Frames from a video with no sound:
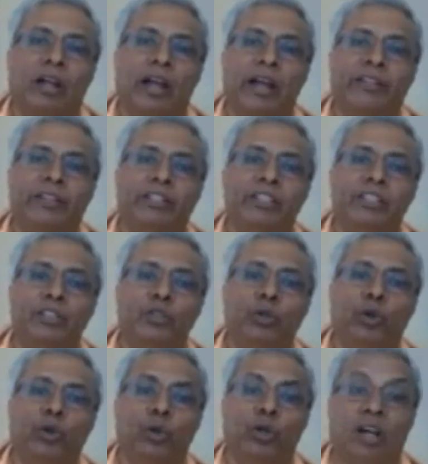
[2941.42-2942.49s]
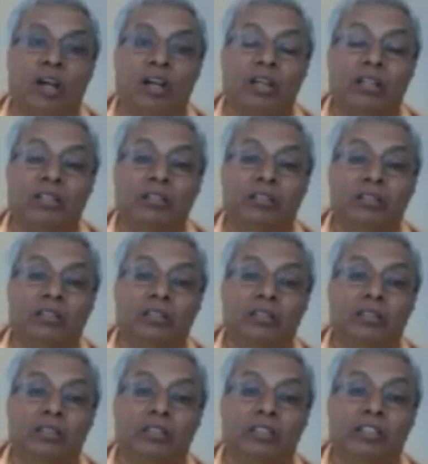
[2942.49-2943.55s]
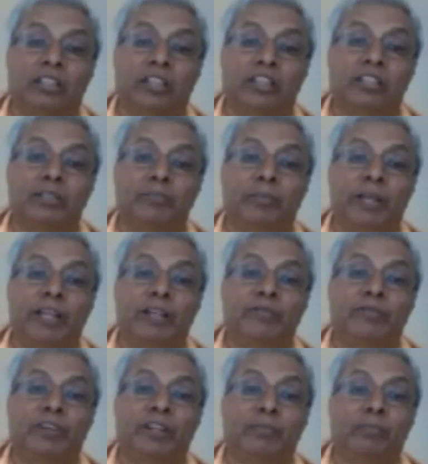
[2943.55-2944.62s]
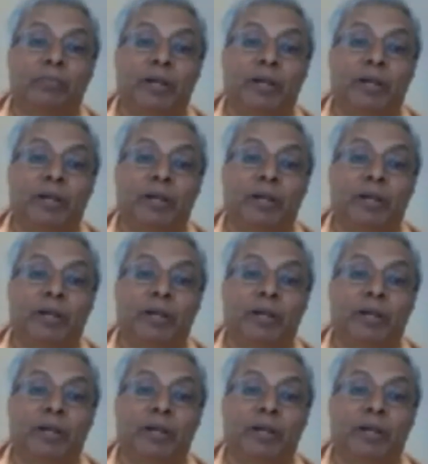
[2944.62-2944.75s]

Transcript: and this yoga is meant for a